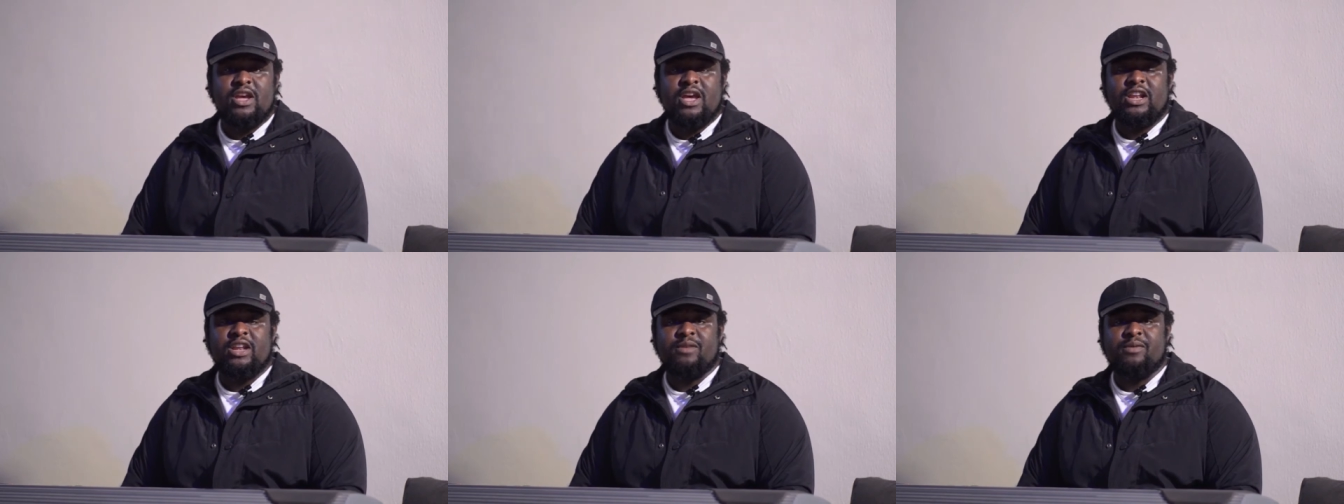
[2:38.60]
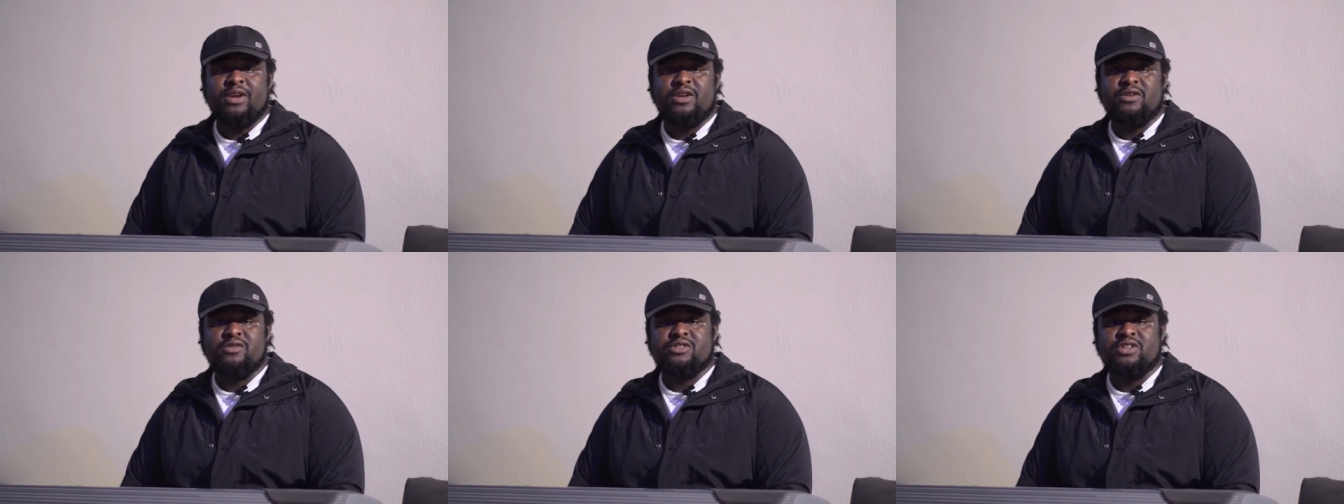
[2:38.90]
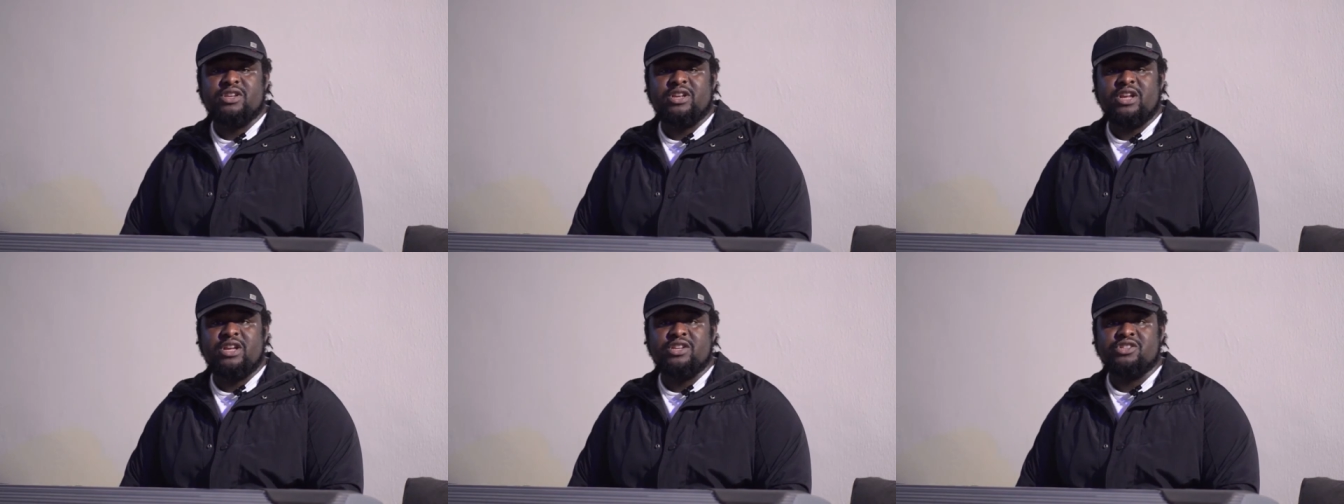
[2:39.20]
and I began to
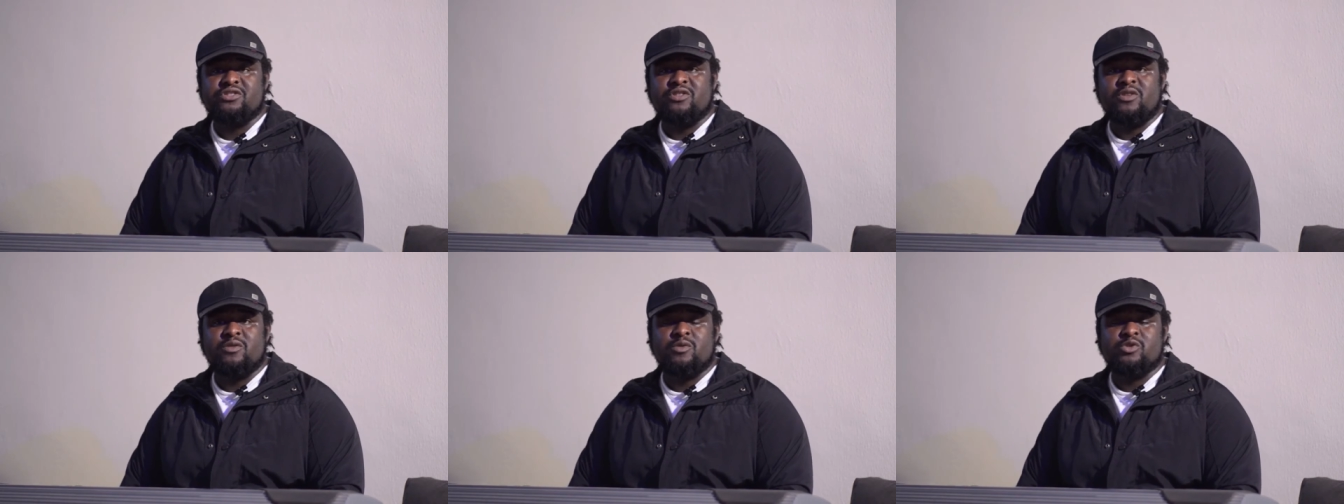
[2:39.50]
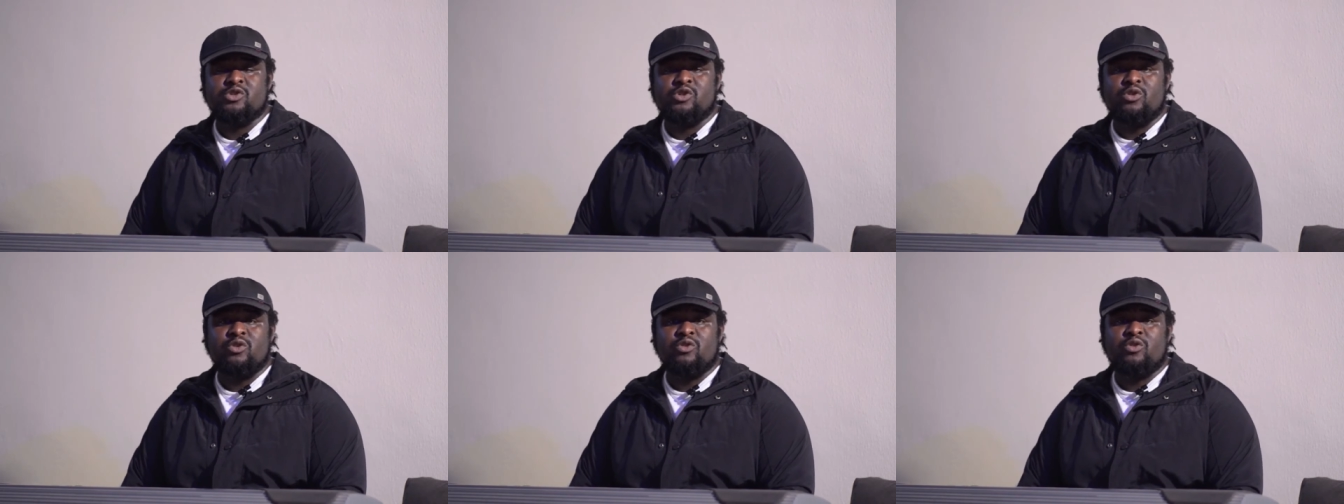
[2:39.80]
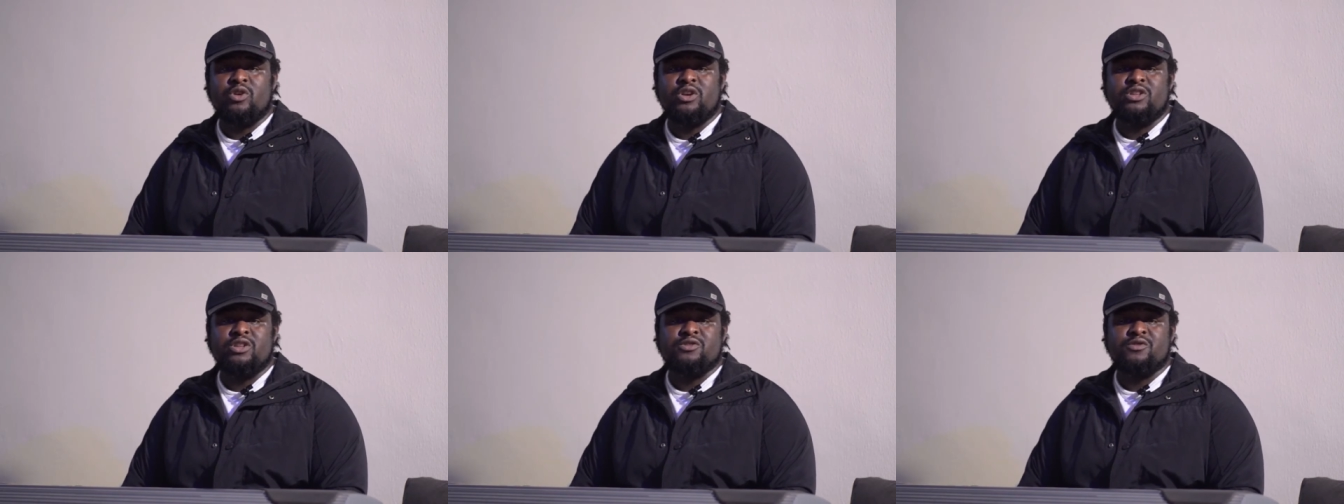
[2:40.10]
say Nigeria was going to
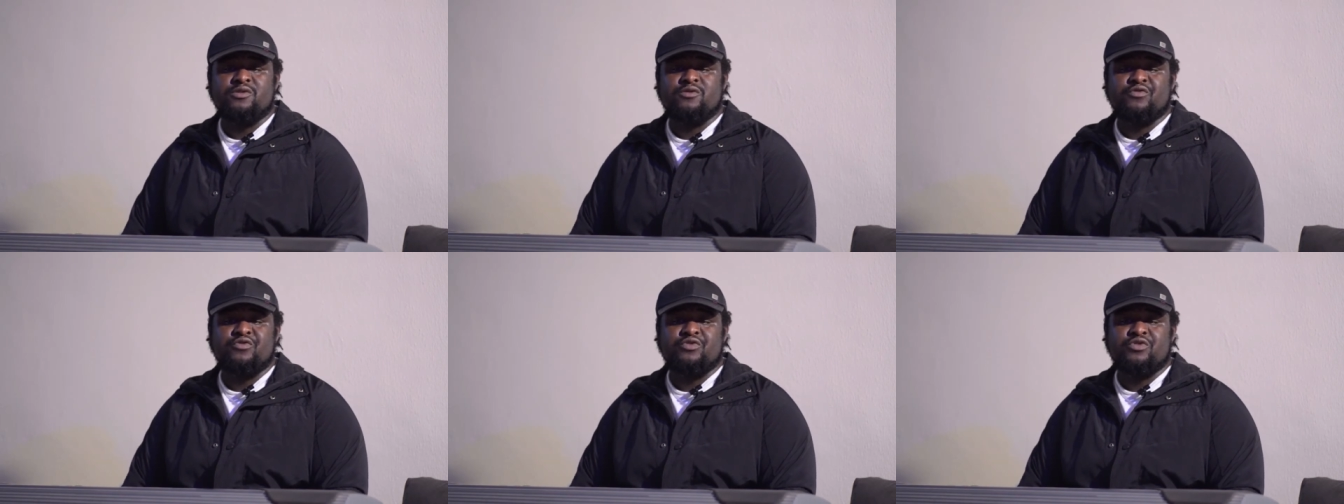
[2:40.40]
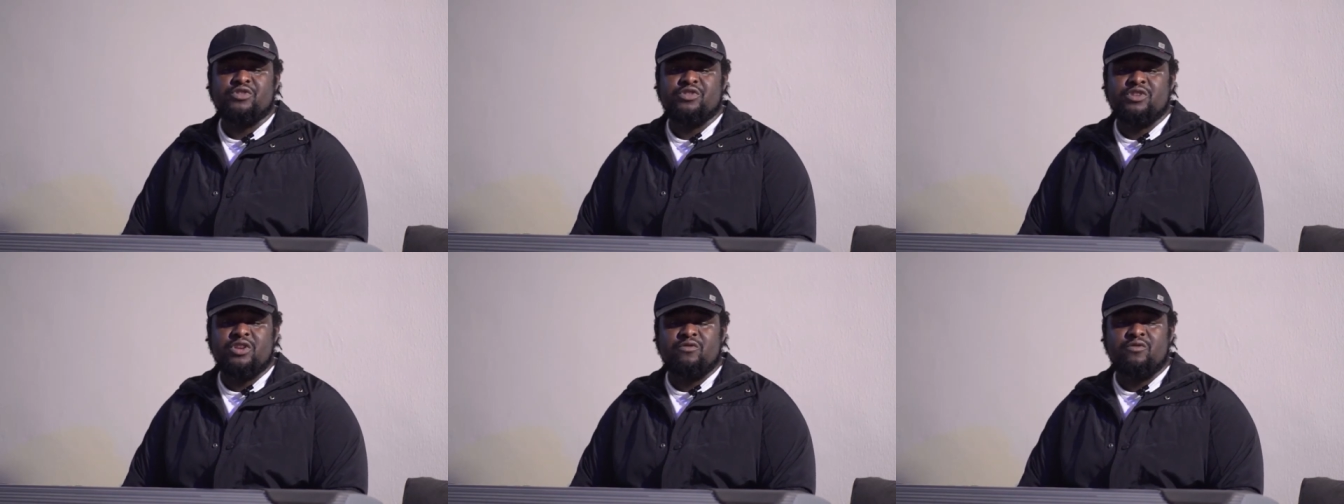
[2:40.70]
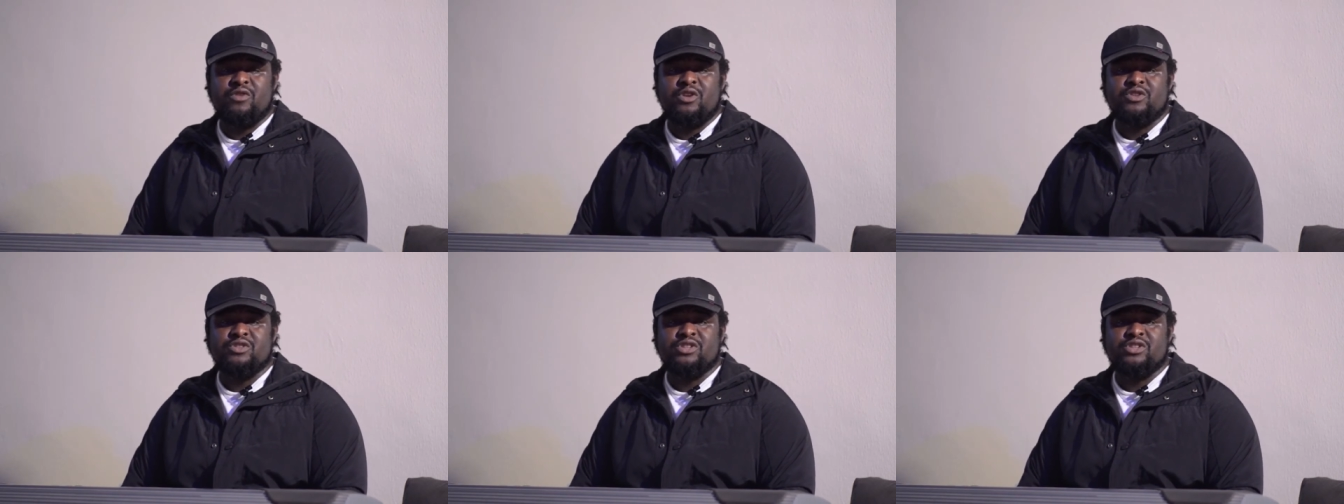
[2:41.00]
go into
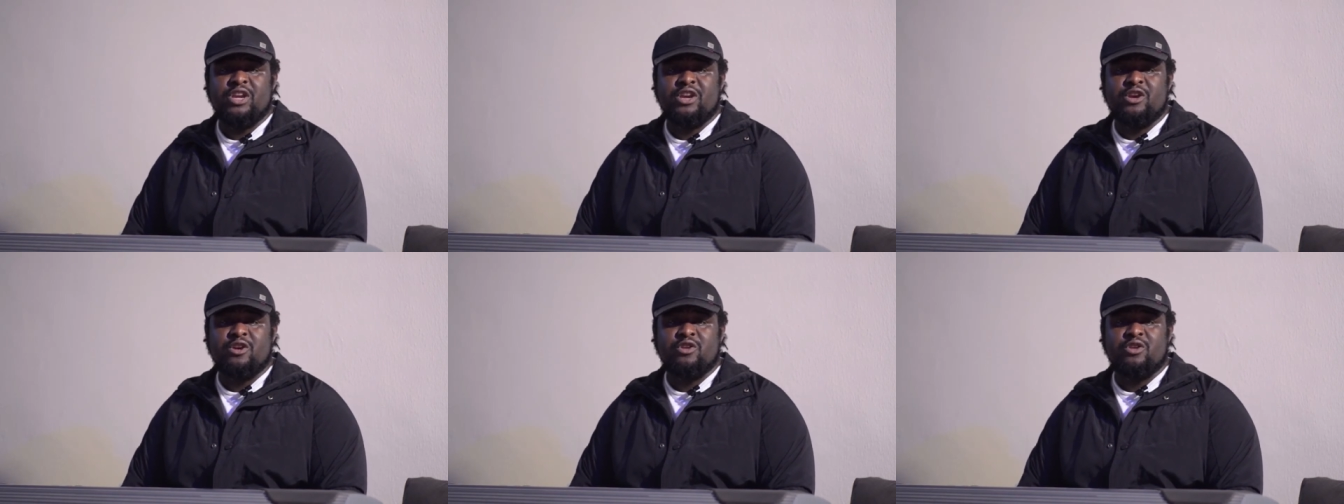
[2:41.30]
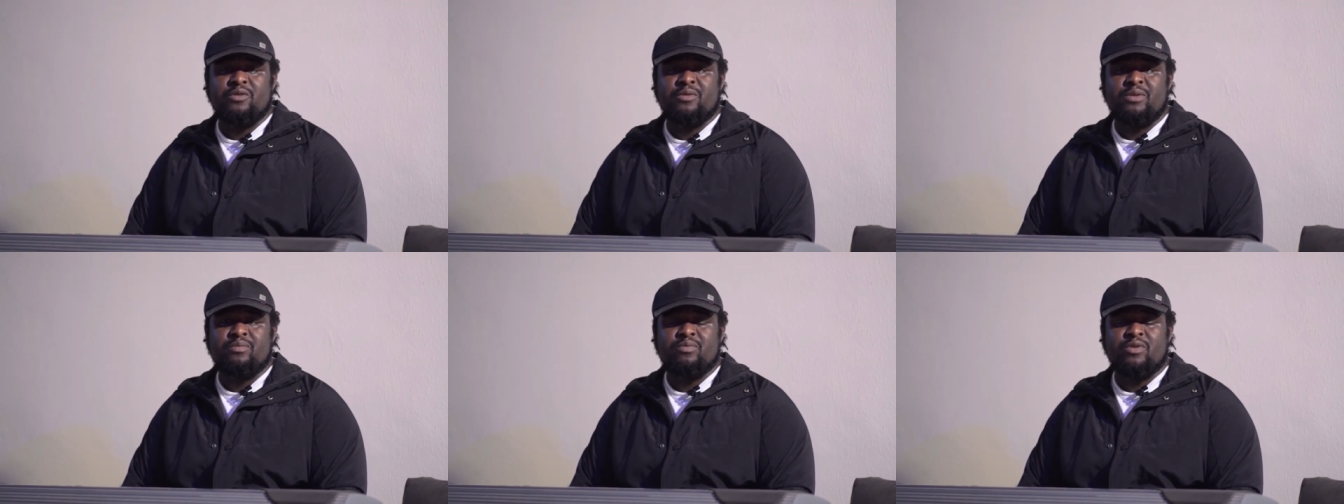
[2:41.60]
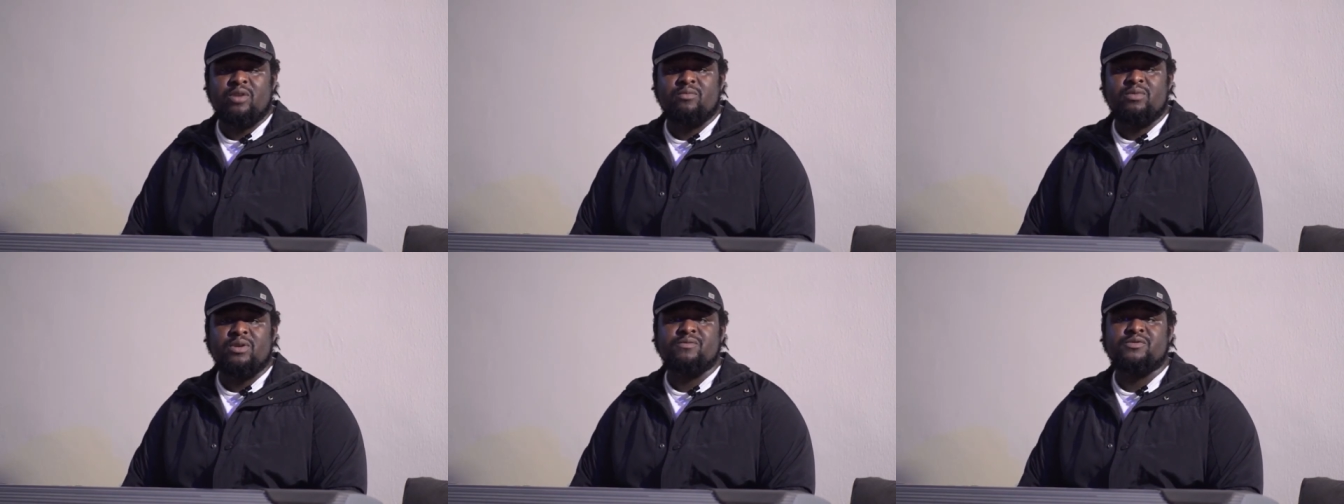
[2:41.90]
serious economic
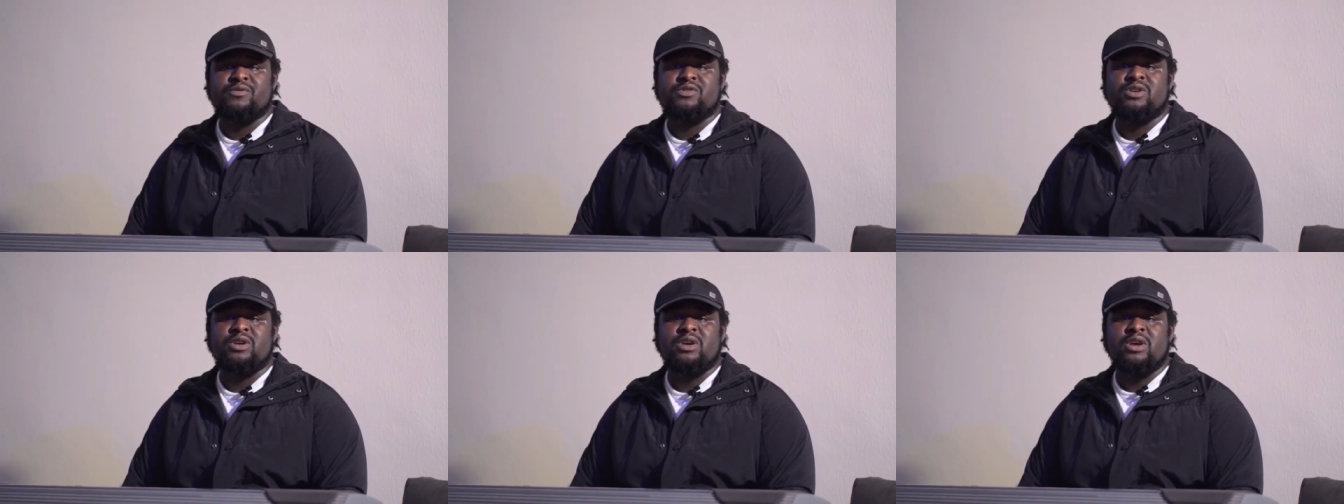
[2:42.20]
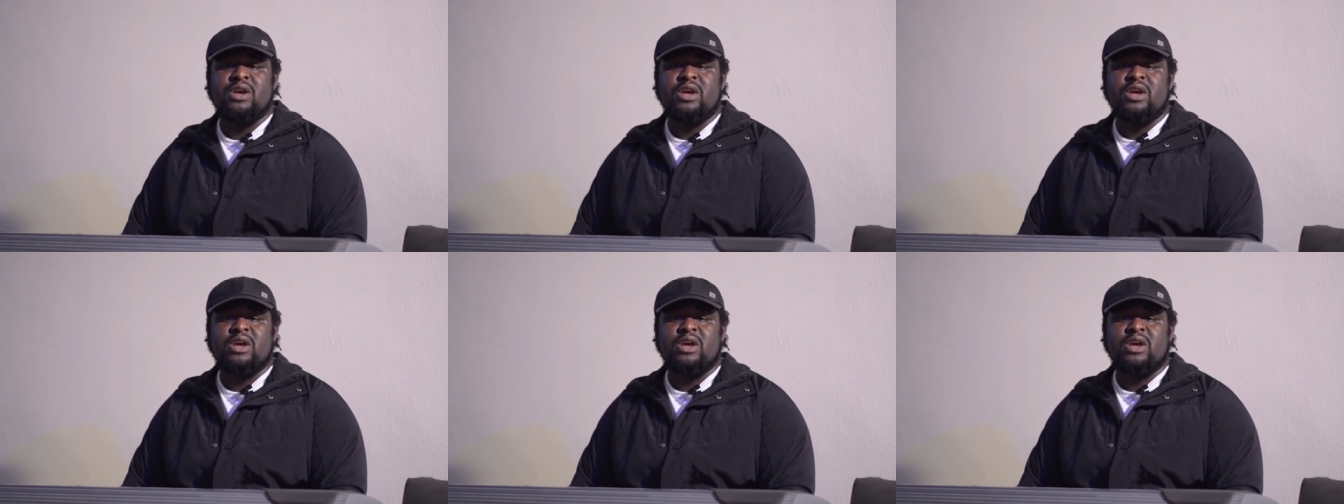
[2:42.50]
problems,